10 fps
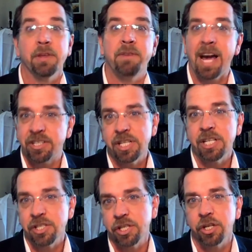the
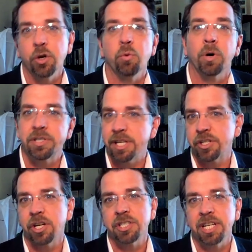vaccine is going to do. Once that
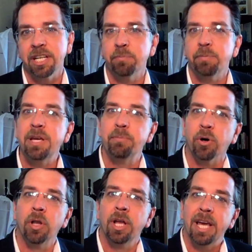starts getting into
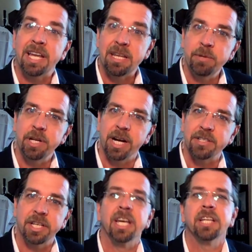people and
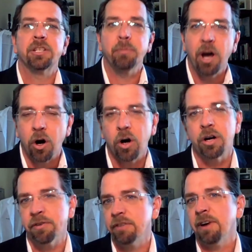immunizing, it's going to be
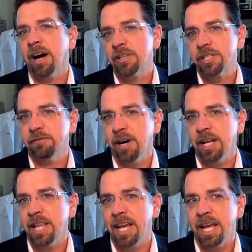harder for the virus to
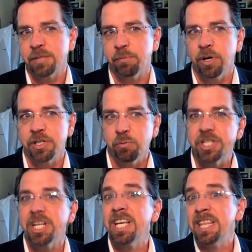find that next person,
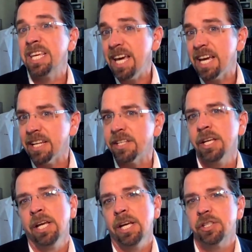which in the end
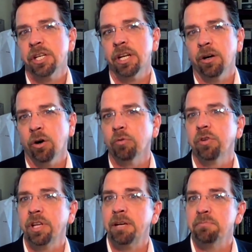is going to
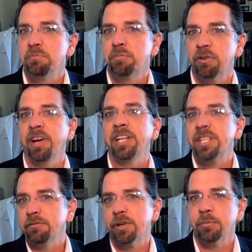hopefully prevent
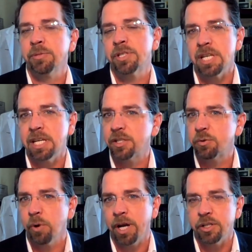it from sneaking
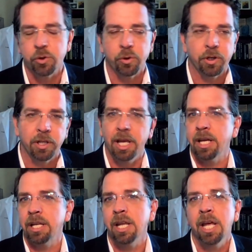its way into
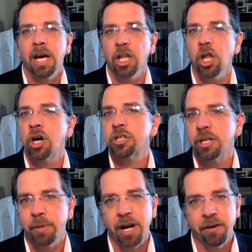a
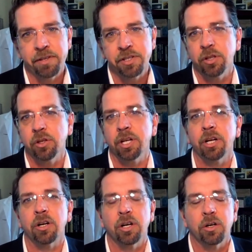long-term care facility
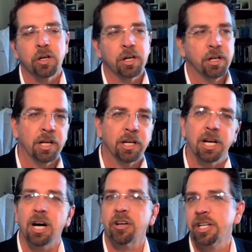or a
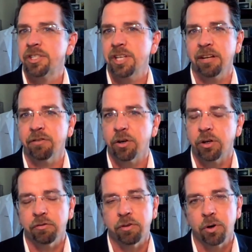congregate setting
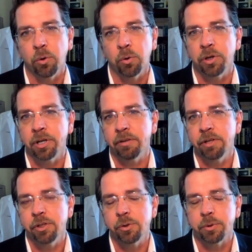for older
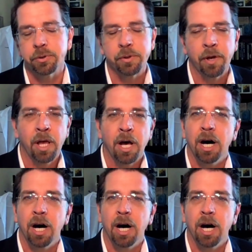individuals.